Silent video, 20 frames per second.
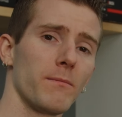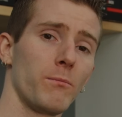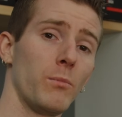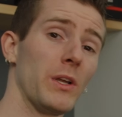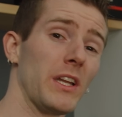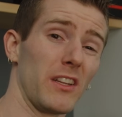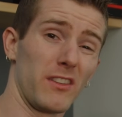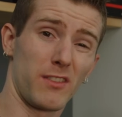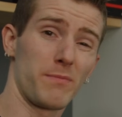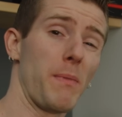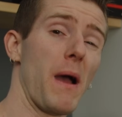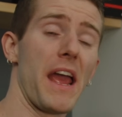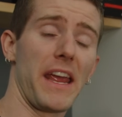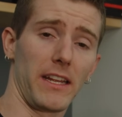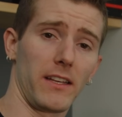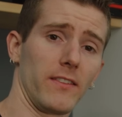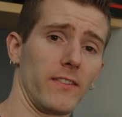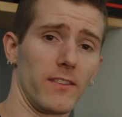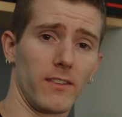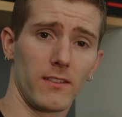when it
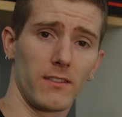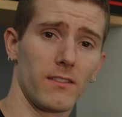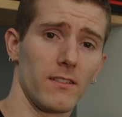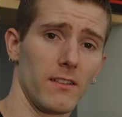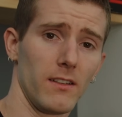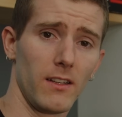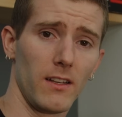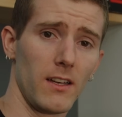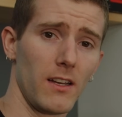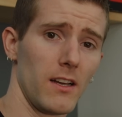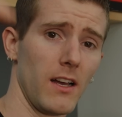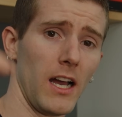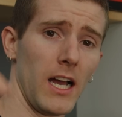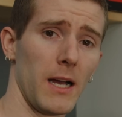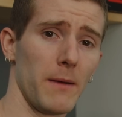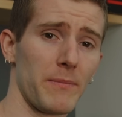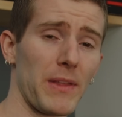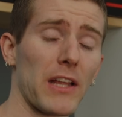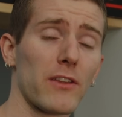spikes. Um,